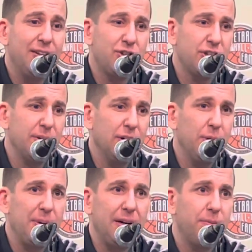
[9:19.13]
It's just a
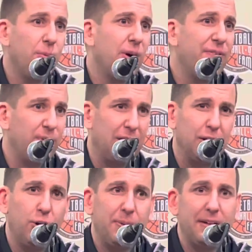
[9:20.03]
little bit more effort, a
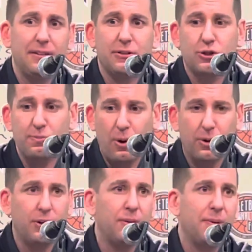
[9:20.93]
little bit
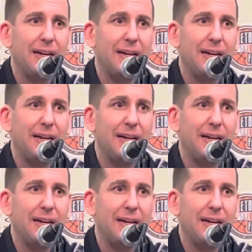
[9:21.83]
smarter,